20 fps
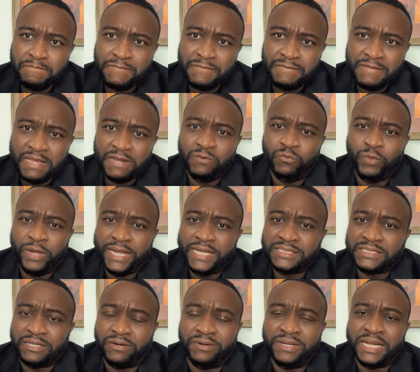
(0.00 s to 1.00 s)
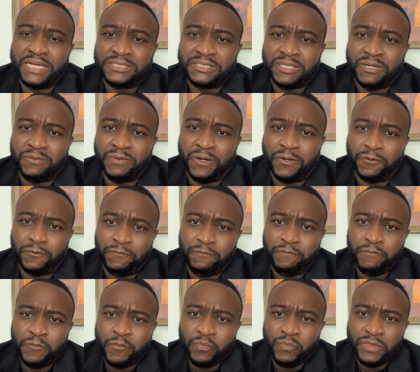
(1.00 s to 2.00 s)
and in ways that are against our own.
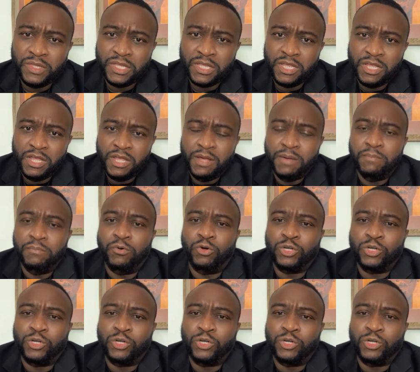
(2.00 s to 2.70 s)
More